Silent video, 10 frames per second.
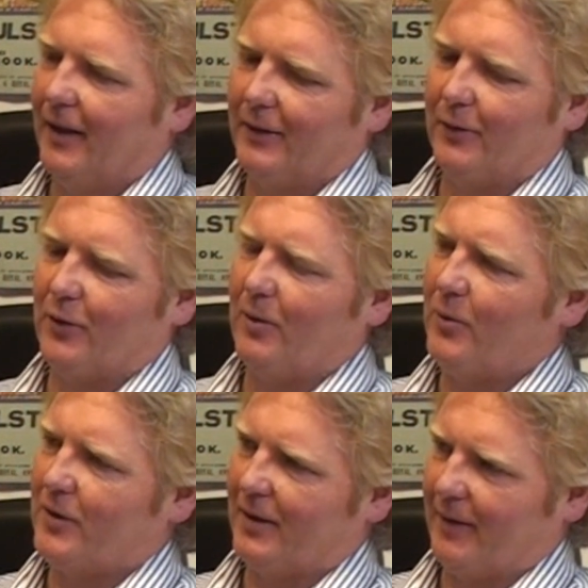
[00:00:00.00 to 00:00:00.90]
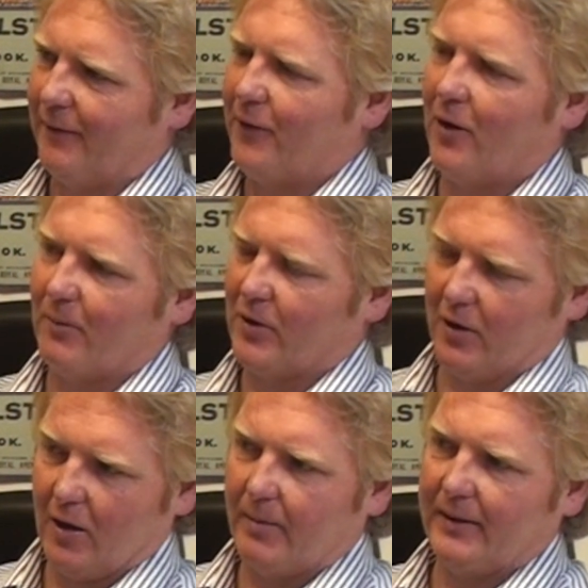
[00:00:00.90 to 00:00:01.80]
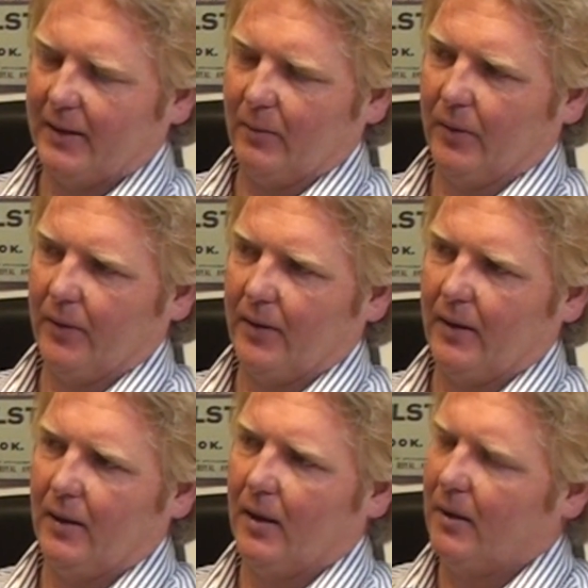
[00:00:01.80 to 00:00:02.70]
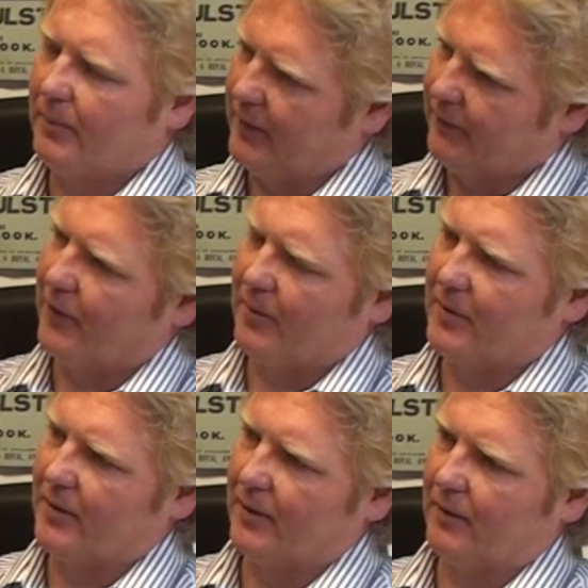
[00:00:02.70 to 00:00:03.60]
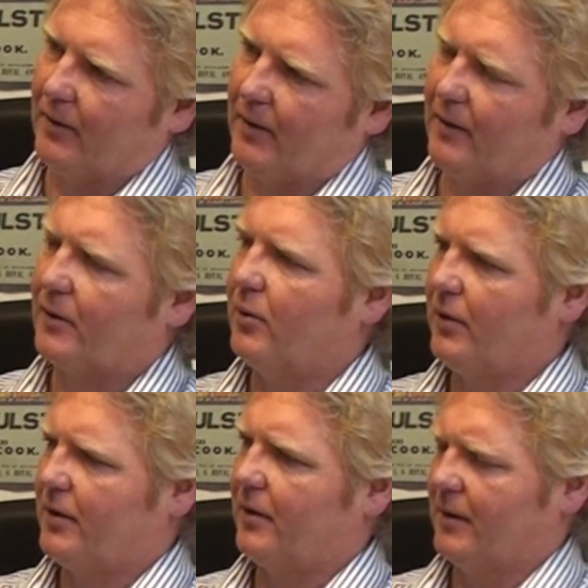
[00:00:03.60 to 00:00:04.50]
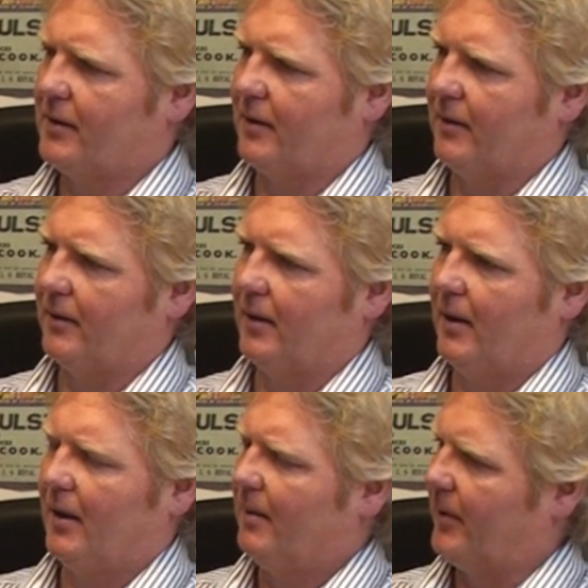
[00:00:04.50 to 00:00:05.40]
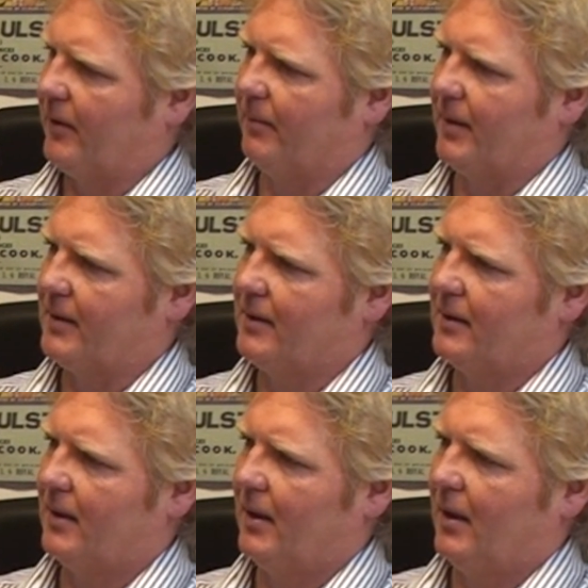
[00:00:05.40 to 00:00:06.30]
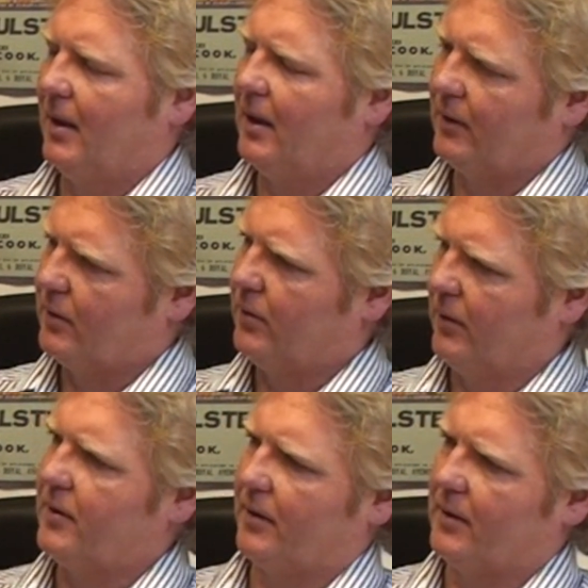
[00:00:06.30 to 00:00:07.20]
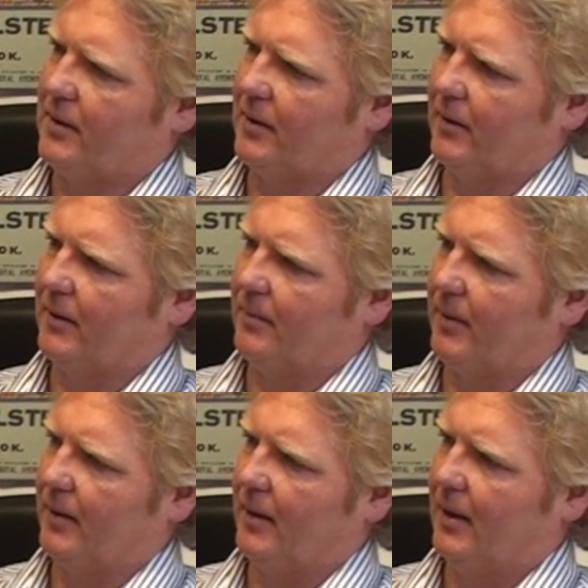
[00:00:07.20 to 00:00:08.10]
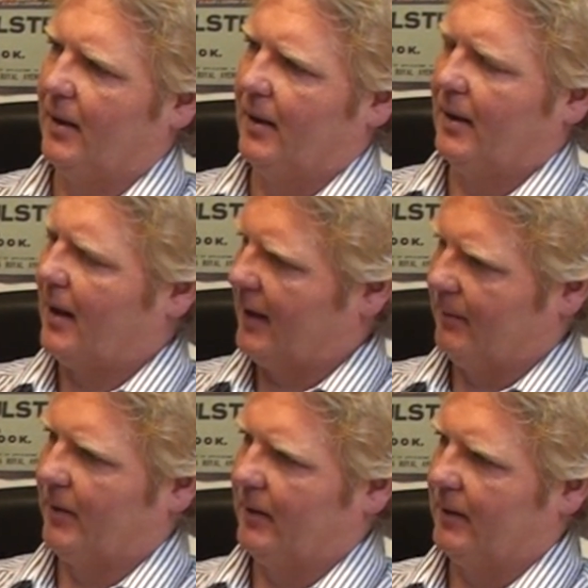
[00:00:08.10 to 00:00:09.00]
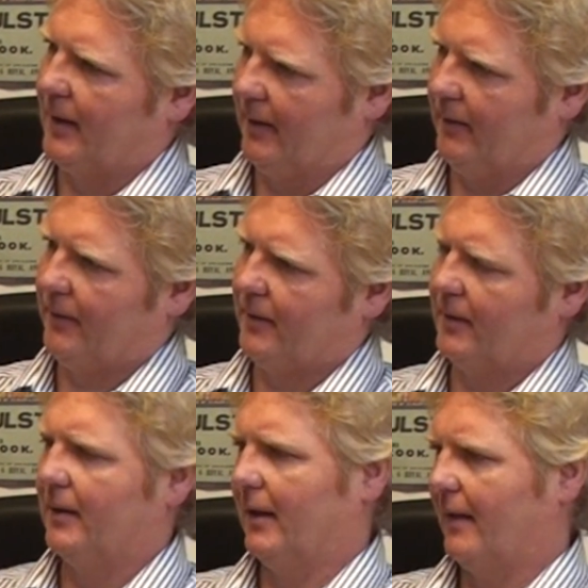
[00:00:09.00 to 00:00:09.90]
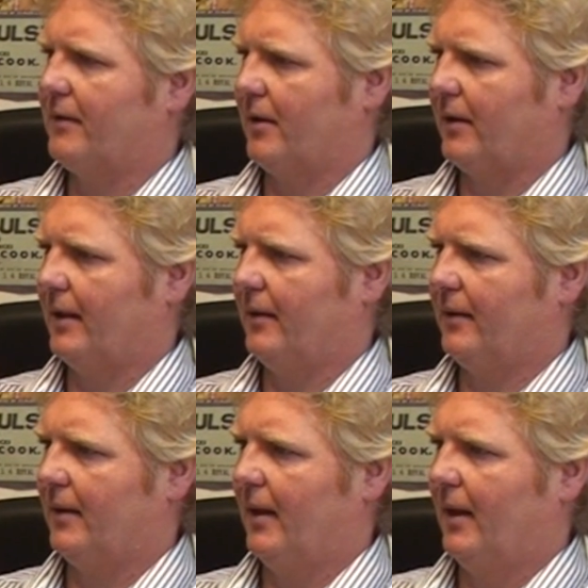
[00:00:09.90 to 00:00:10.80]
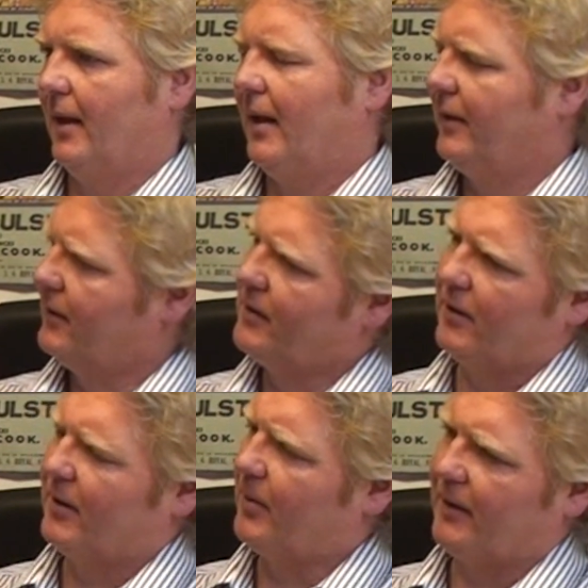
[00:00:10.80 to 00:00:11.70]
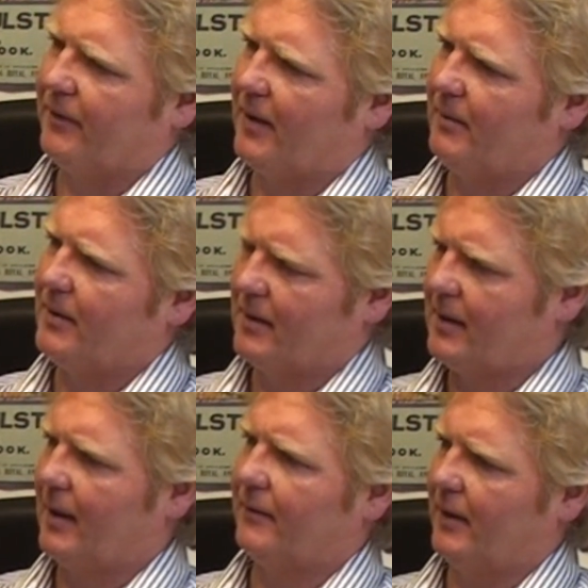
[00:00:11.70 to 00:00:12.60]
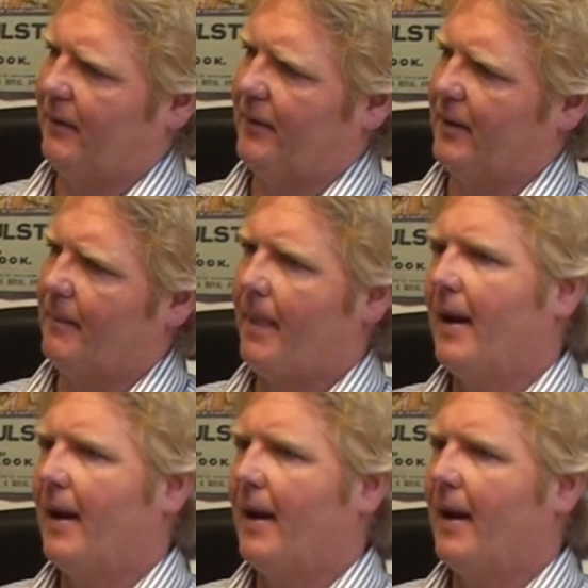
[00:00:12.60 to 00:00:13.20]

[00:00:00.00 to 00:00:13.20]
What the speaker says: So it's almost that the farmers' lobby say one thing, but the farmers on the ground, and of course they're concerned about their business, and of course they're concerned about animal health and livestock health, and they're concerned about their family because they have to live there.